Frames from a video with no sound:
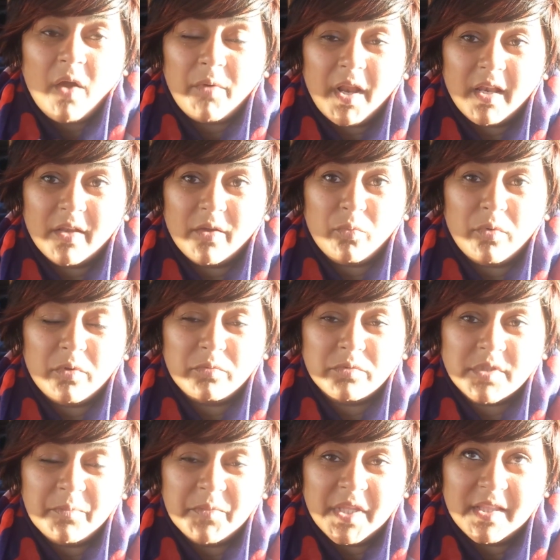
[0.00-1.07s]
Well,
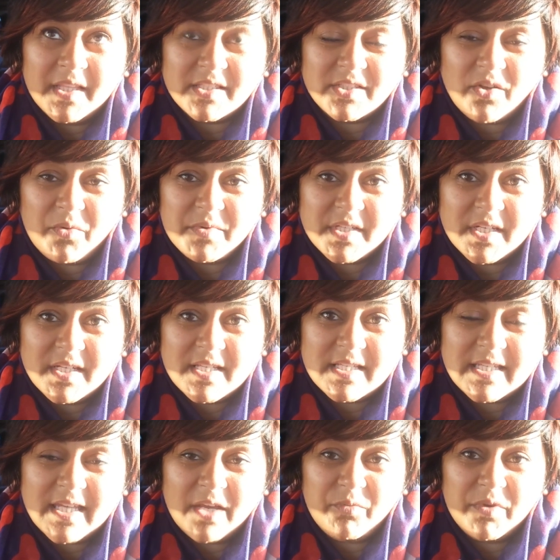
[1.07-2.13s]
something that's always going to
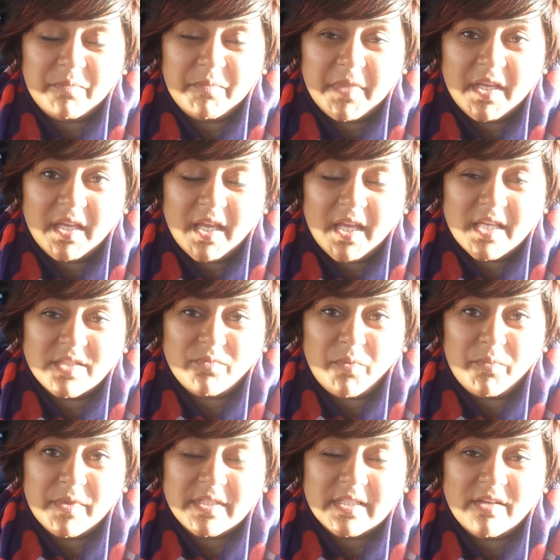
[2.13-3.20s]
stay with me is
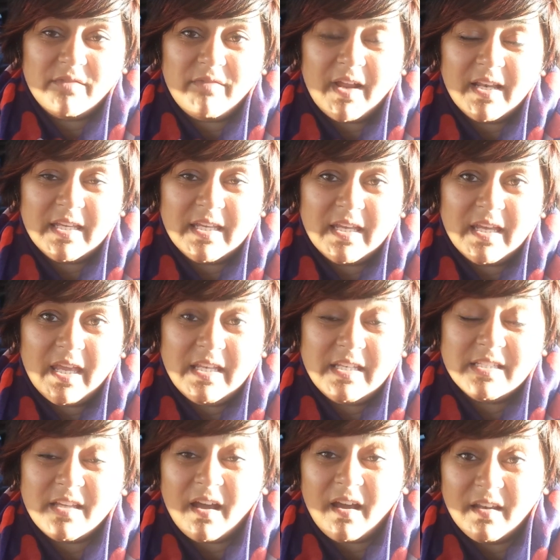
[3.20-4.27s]
when we did a rally
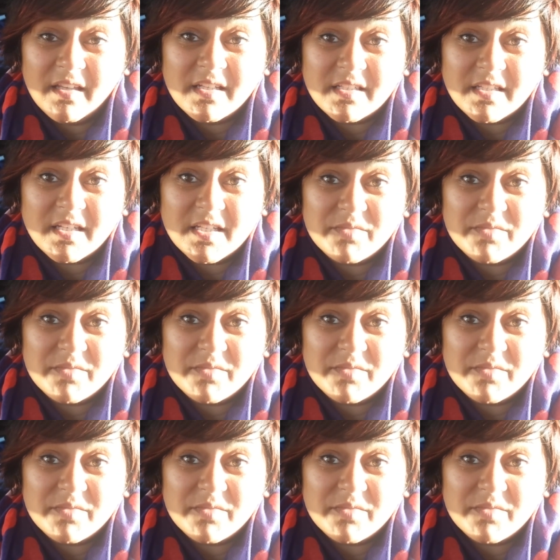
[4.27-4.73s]
in Darlington.